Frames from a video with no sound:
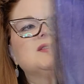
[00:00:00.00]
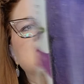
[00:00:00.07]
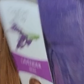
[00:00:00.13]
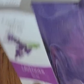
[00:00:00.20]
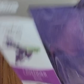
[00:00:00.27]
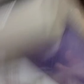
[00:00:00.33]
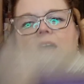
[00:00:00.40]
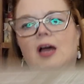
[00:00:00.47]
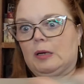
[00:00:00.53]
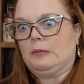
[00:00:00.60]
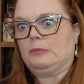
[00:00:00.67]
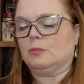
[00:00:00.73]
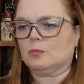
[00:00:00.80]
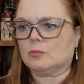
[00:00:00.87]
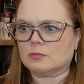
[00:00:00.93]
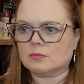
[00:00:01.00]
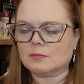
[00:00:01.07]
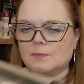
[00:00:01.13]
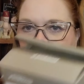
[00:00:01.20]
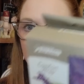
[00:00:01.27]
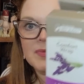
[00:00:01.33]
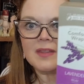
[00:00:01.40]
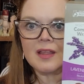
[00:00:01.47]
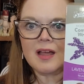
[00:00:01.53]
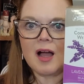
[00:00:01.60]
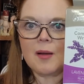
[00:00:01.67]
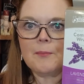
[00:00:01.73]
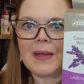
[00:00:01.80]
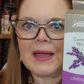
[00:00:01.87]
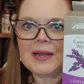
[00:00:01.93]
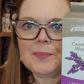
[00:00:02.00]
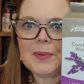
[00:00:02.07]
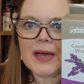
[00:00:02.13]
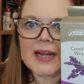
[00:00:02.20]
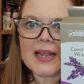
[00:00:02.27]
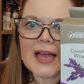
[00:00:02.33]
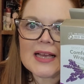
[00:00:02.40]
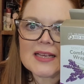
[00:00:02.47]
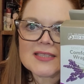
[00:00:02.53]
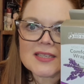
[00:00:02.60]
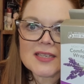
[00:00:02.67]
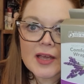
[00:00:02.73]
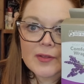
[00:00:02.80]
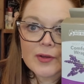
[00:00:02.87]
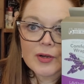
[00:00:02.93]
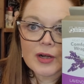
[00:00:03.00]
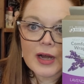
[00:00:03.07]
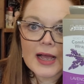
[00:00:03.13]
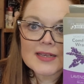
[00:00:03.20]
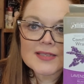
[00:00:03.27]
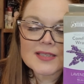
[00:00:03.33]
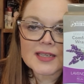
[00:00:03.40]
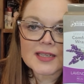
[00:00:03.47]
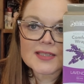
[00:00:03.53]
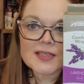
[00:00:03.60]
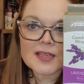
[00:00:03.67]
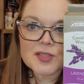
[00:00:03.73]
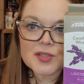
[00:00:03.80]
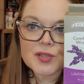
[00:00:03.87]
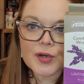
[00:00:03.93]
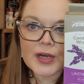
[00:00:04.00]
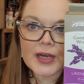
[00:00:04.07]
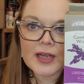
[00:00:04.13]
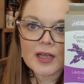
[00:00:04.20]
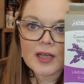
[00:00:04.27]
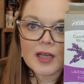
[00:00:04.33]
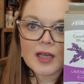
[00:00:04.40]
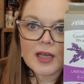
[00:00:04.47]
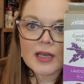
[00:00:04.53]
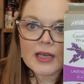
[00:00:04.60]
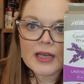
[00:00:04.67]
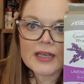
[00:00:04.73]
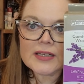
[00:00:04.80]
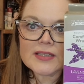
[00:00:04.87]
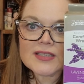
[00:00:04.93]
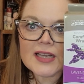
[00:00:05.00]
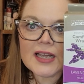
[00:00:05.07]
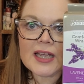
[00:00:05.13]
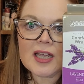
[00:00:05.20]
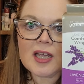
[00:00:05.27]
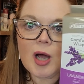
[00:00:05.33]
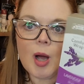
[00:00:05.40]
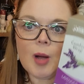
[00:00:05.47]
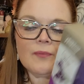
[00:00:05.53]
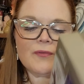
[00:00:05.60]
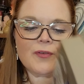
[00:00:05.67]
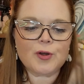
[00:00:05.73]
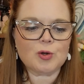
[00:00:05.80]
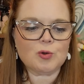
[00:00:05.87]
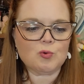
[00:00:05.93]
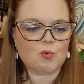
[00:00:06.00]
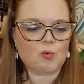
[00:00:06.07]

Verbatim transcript: sent Bed Buddy has another has an accessory. It's a comfort